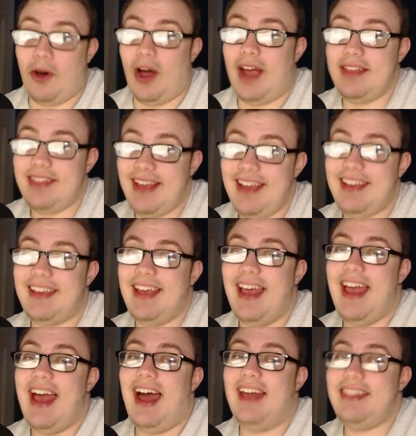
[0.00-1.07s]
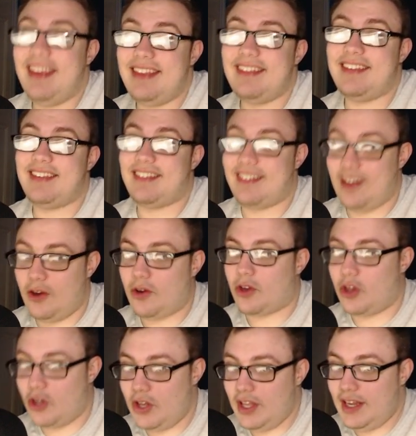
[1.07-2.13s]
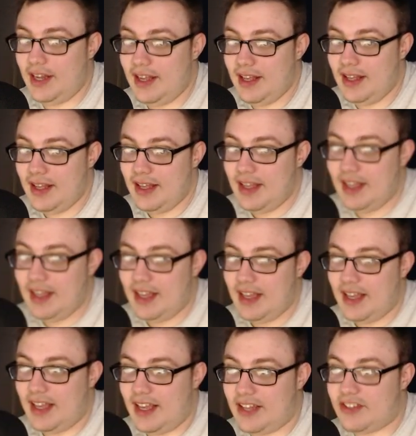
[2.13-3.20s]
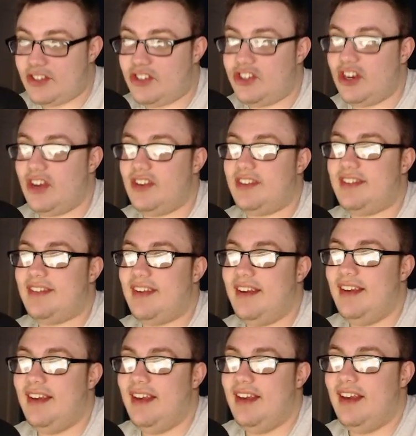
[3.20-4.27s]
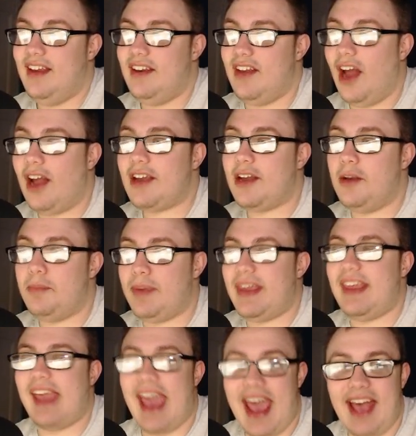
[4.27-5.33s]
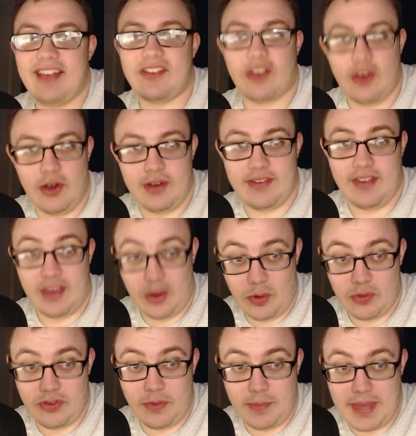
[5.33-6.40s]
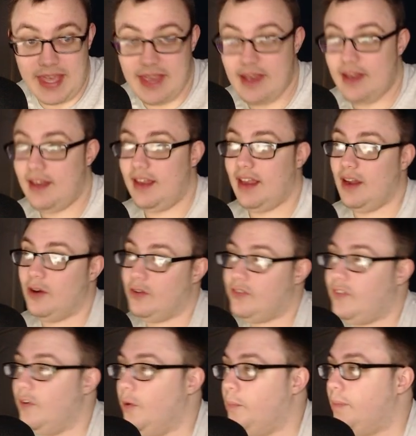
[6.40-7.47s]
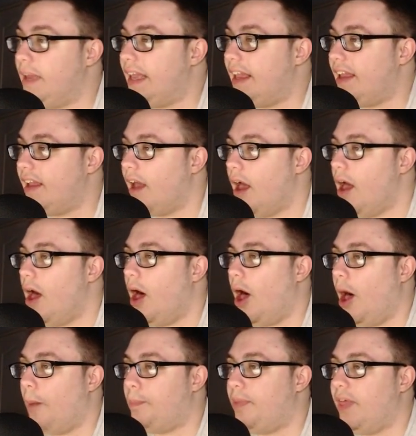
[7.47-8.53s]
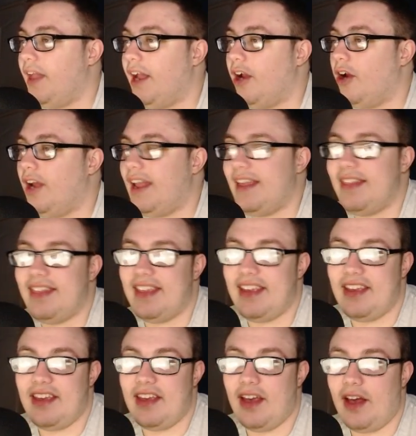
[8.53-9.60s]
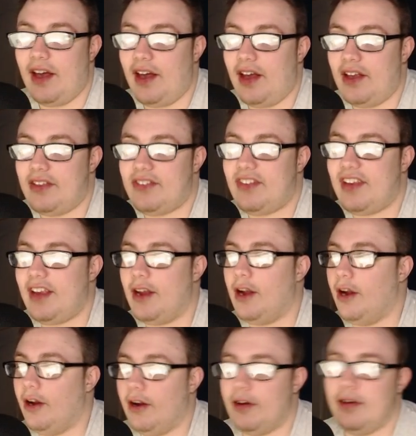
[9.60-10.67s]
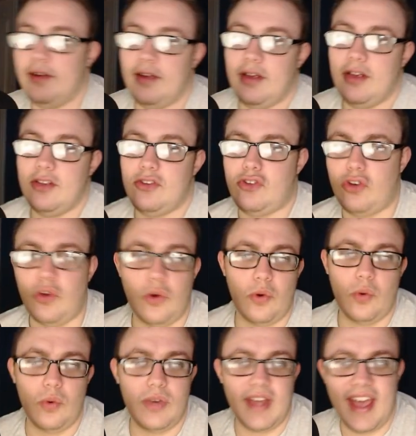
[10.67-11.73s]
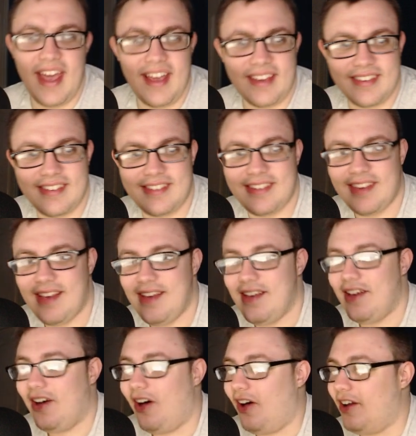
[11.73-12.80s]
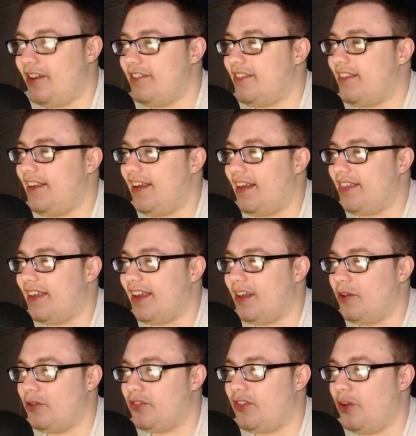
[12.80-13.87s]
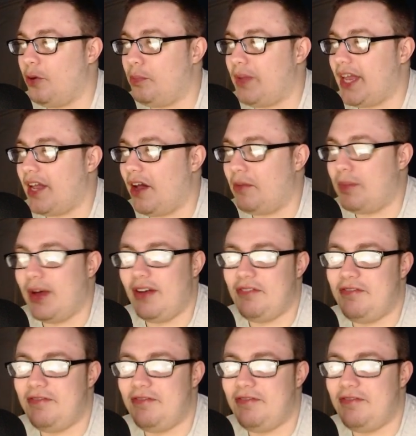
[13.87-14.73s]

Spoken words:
I think this is still good. It's just not going to be as good as it used to be. It'll still be up there in the tier 2 decks. Honestly, I think it'll still be above.